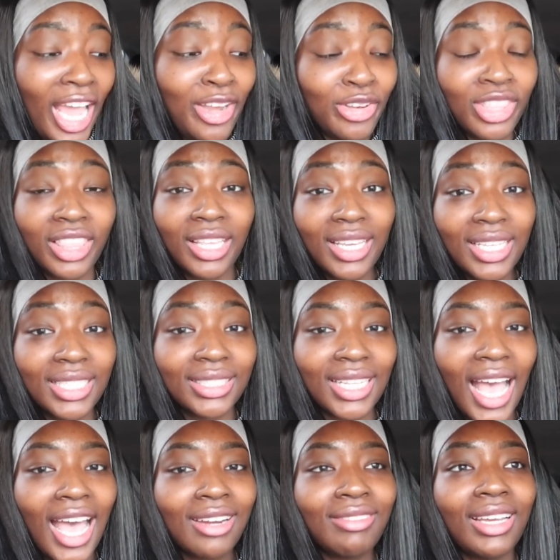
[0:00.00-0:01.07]
I, the thing is,
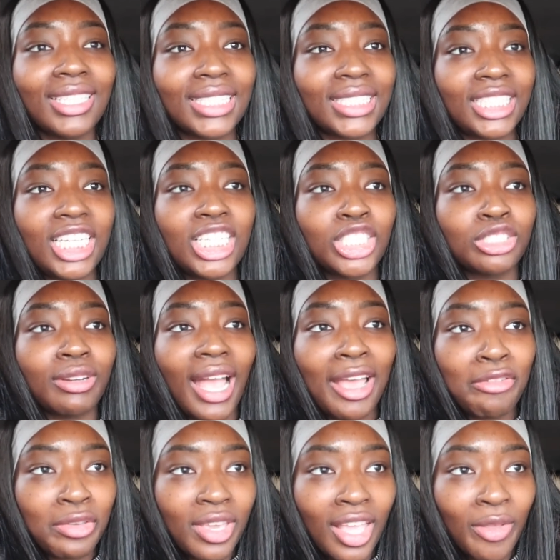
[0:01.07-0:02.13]
I'd rather sit in
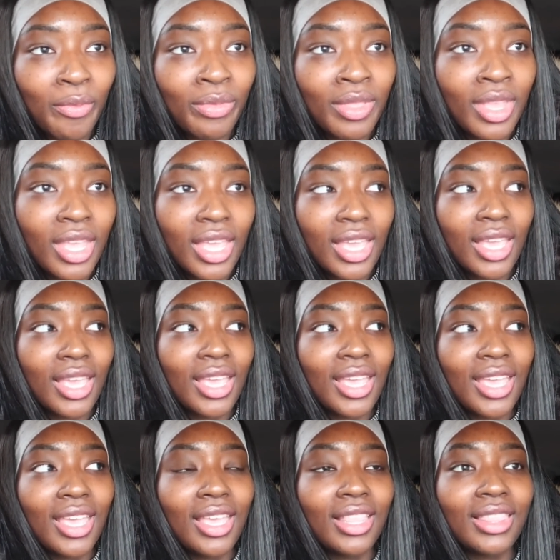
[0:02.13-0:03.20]
traffic
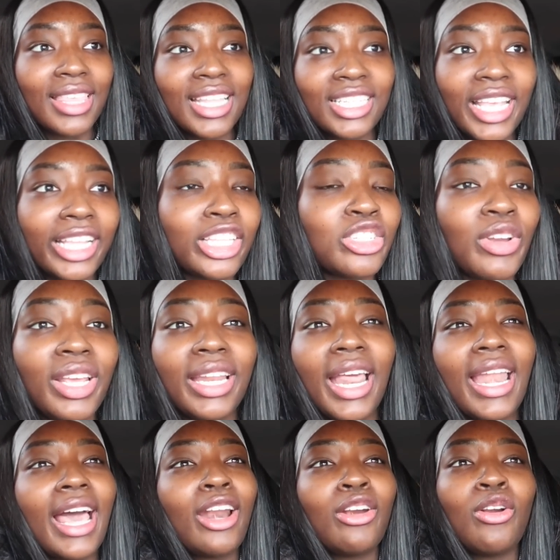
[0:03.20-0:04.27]
than take the train.
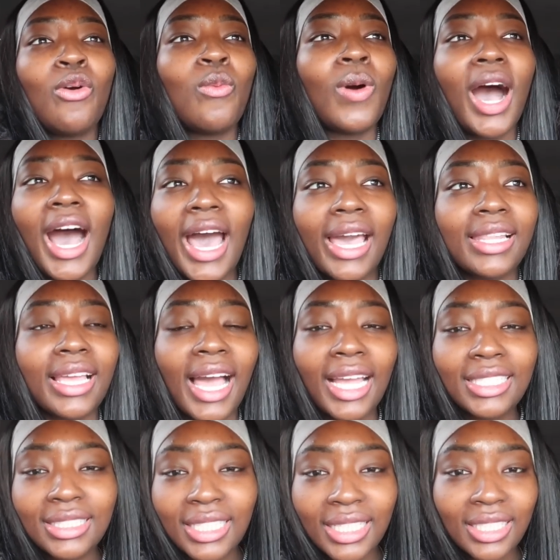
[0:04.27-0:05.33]
And I don't know why. Like,
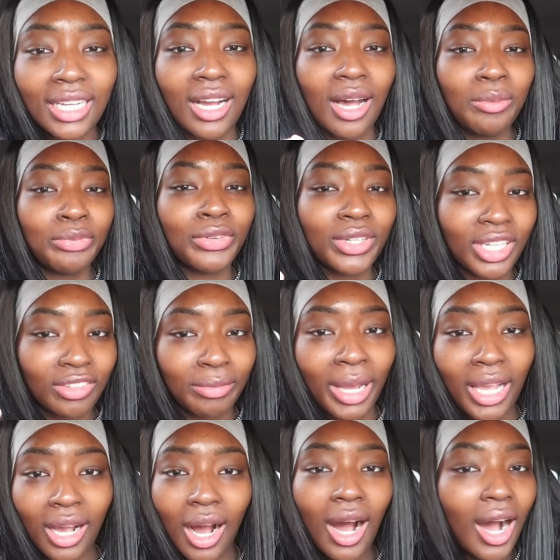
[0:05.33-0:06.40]
I just like the comfort of
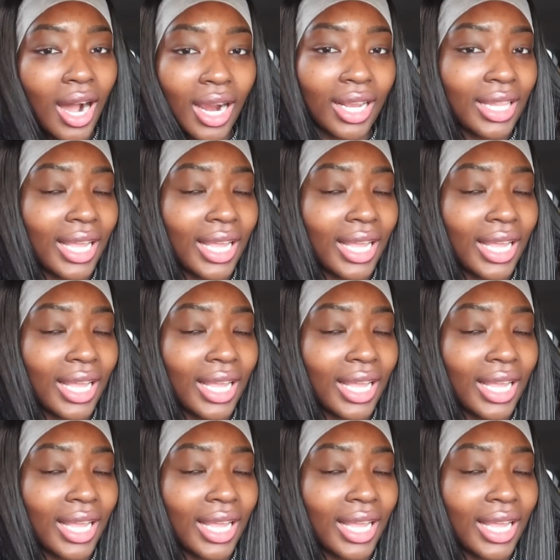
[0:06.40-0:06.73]
my car.